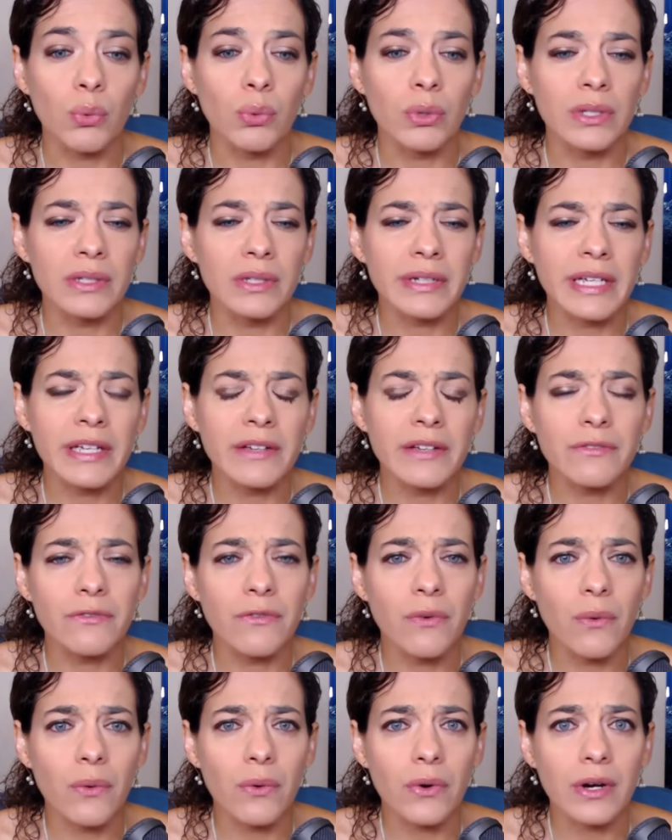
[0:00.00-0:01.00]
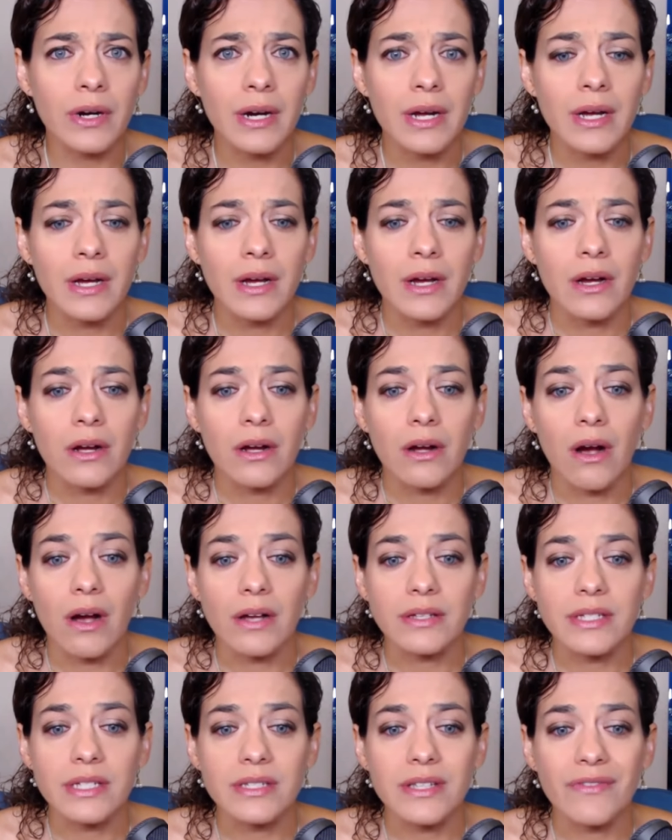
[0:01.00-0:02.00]
We're looking for
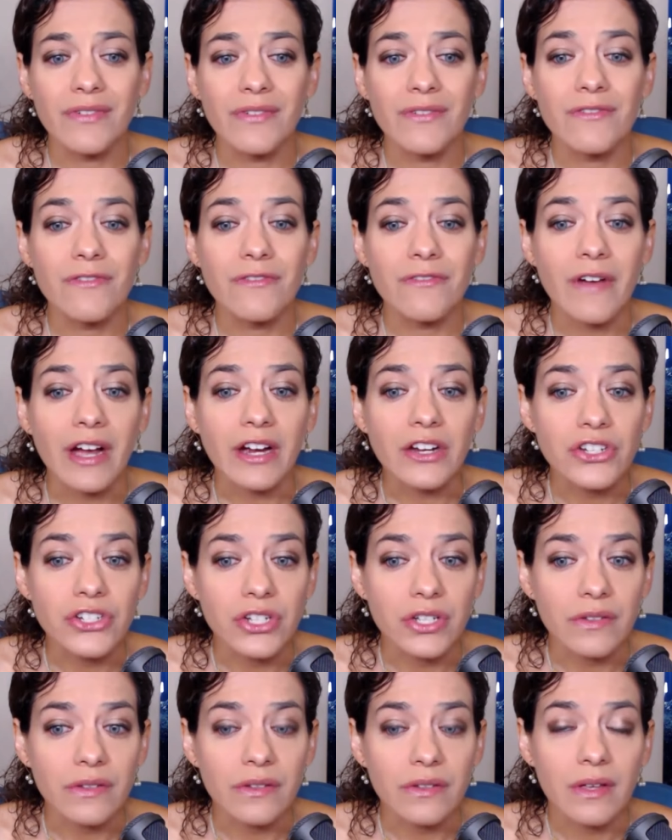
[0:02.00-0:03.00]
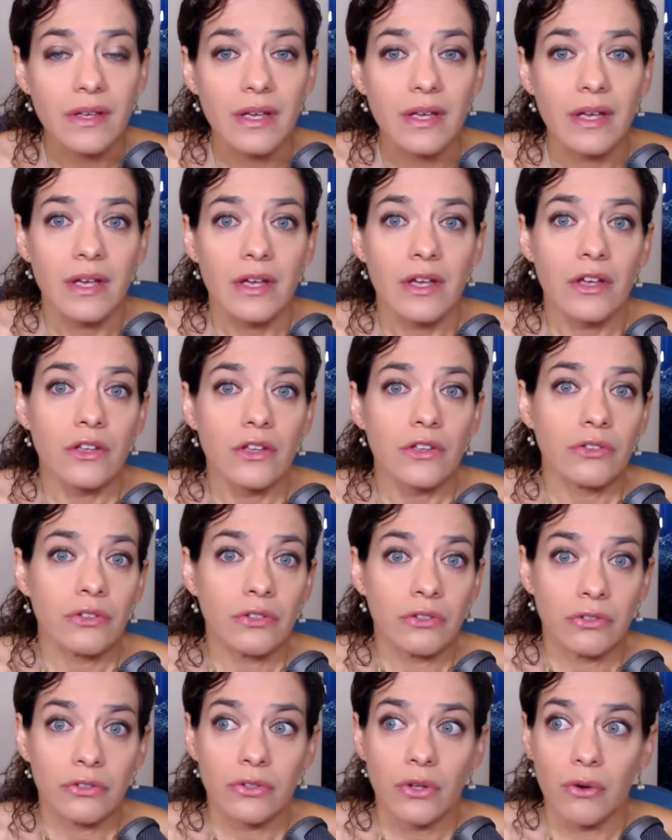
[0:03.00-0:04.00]
causes of infections.
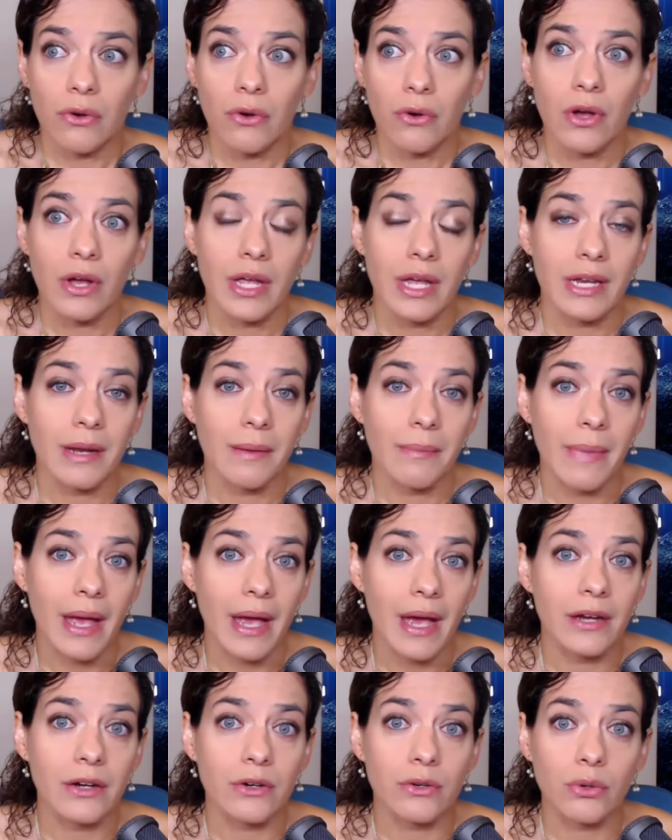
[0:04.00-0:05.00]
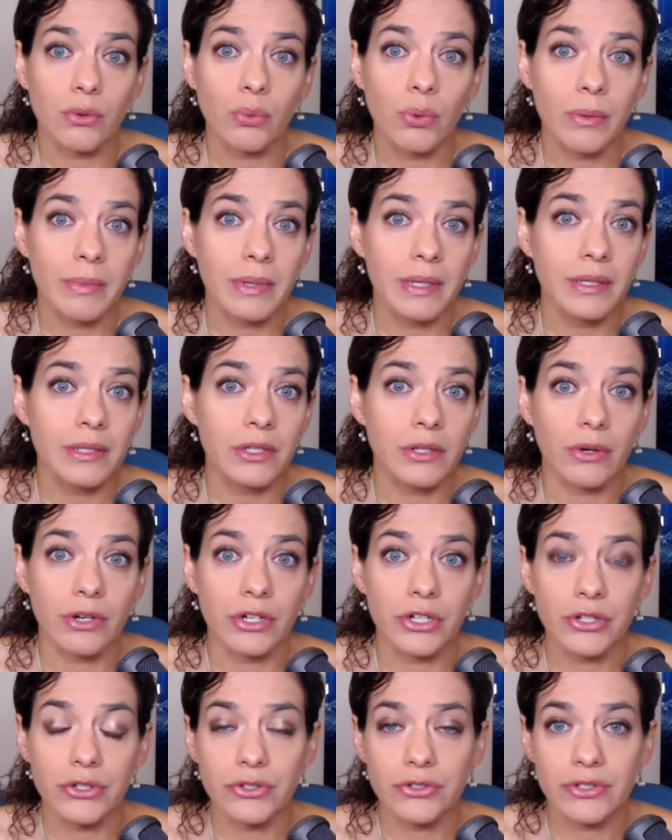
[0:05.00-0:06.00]
So in a man or a woman,
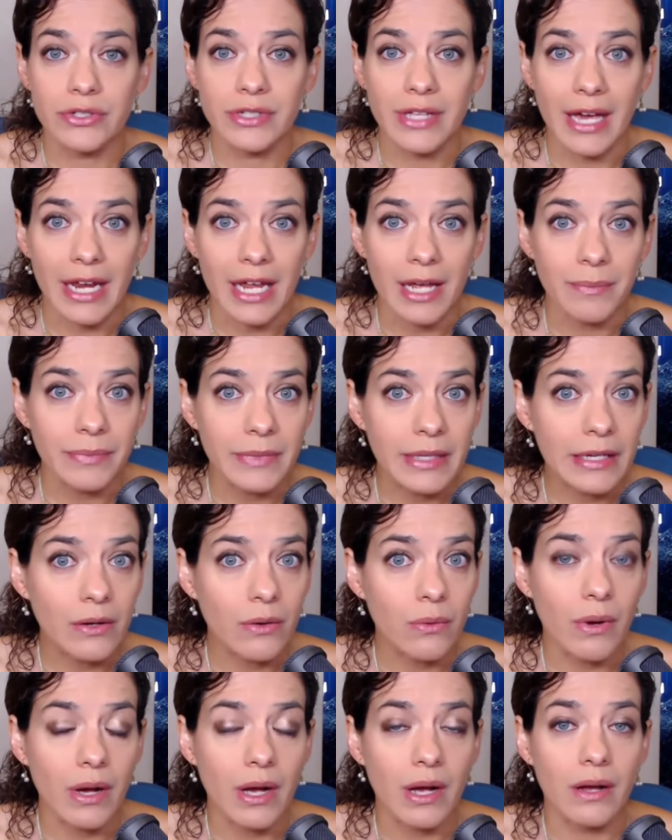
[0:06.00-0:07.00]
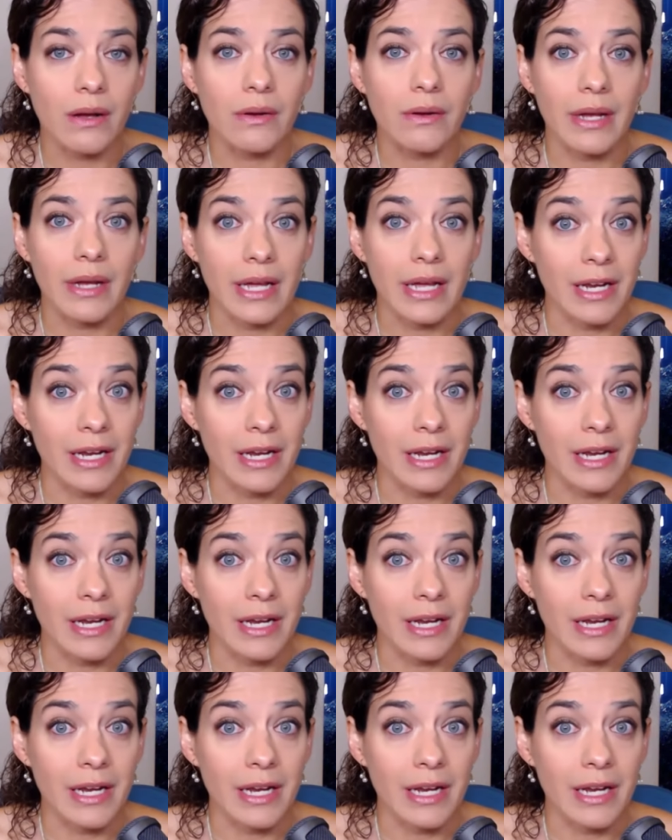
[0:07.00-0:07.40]
are you just not emptying well?